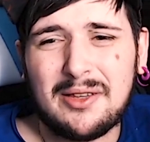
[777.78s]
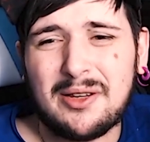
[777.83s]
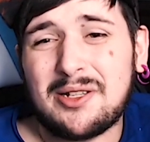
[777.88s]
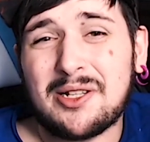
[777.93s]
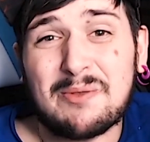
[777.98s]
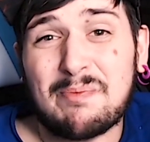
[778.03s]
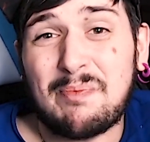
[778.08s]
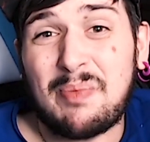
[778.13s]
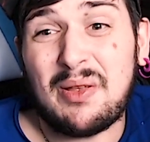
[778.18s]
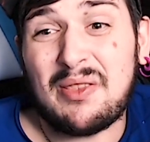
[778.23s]

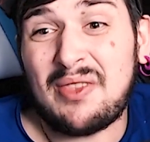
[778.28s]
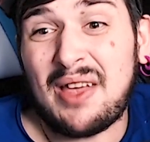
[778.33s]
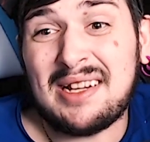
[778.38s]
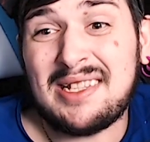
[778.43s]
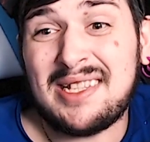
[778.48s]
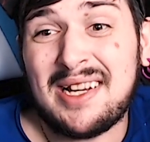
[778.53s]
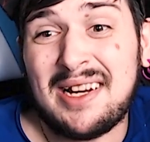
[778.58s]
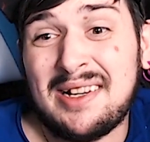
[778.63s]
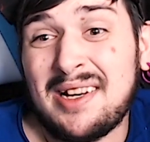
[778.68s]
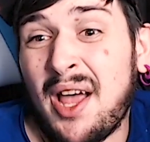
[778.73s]
just
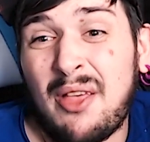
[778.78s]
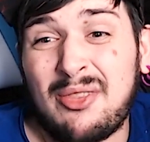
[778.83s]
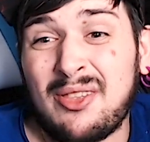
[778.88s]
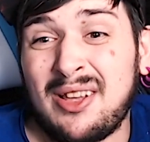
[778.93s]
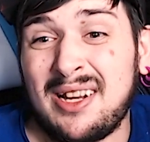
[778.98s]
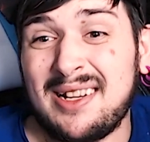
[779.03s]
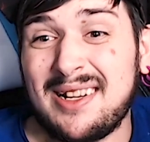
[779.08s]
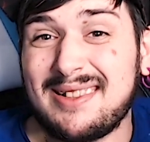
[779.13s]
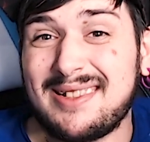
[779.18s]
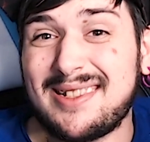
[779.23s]
pathetic
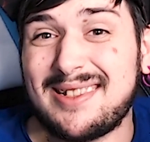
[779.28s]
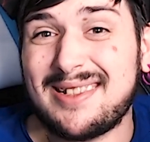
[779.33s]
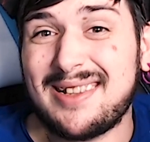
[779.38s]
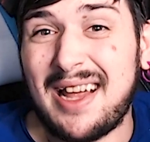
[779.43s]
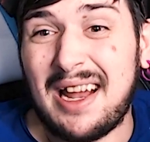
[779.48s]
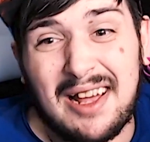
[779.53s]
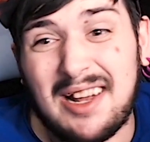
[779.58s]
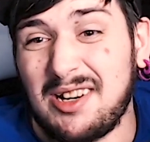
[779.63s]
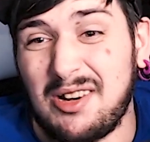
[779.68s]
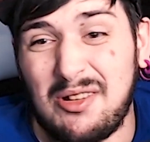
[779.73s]
nothingness,
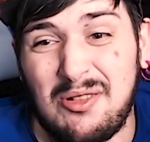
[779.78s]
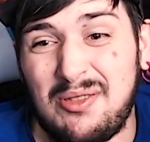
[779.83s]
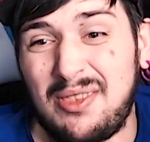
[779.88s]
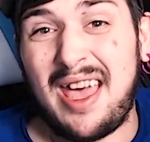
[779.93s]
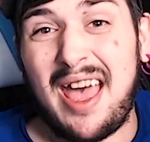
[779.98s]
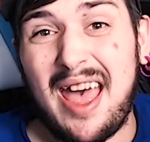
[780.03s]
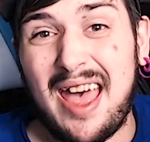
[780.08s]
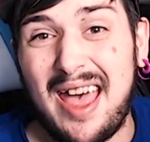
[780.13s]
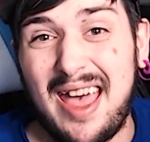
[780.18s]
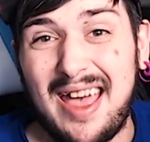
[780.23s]
and I don't
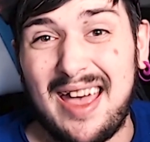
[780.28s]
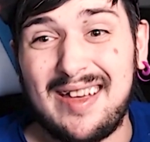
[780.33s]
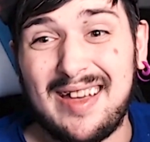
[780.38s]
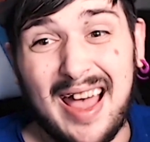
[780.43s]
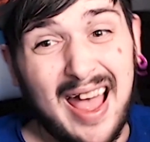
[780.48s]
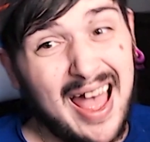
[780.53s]
care.